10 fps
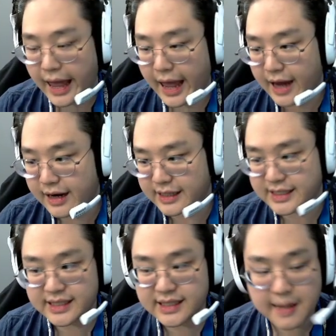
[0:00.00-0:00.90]
And I
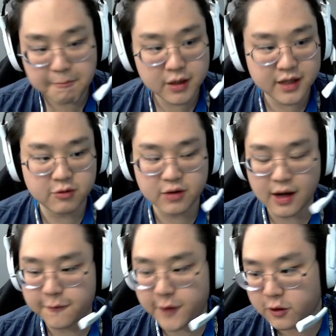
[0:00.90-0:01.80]
simply do
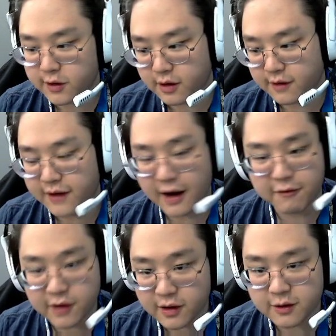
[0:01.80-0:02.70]
not feel the nerf. I
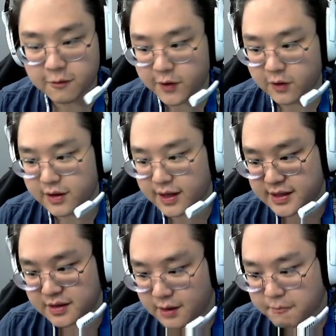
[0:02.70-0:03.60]
really don't feel it.
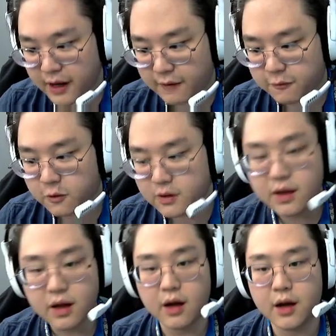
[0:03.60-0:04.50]
It's not impactful.
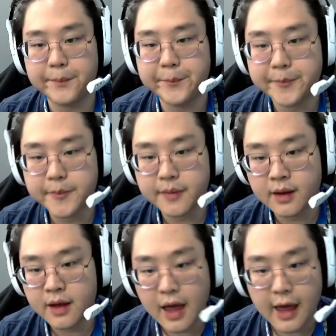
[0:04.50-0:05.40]

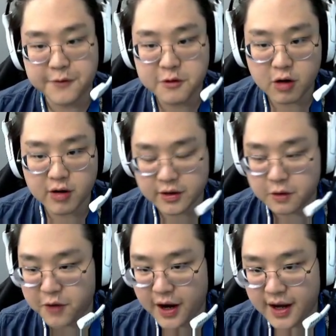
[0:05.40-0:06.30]
If you are a
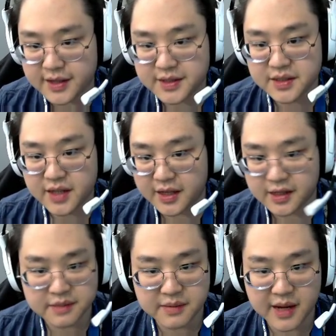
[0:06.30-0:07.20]
good Ryze, it
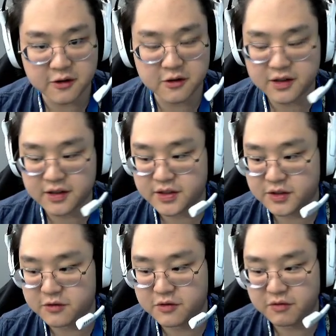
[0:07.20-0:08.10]
doesn't matter, because
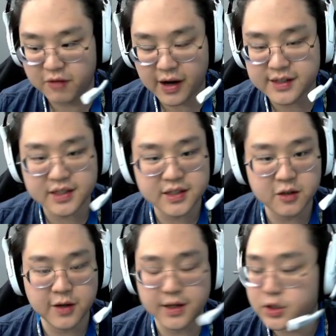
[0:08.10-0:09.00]
Ryze is
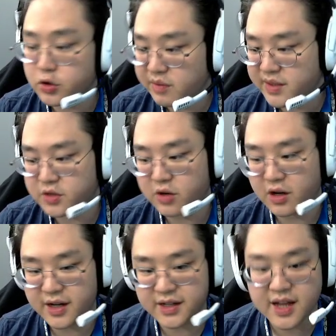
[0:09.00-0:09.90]
still extremely strong,
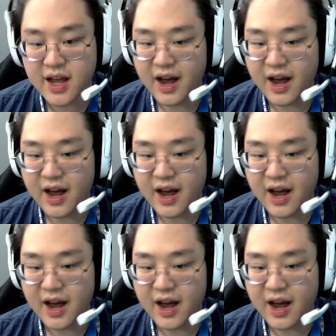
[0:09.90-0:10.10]
guys.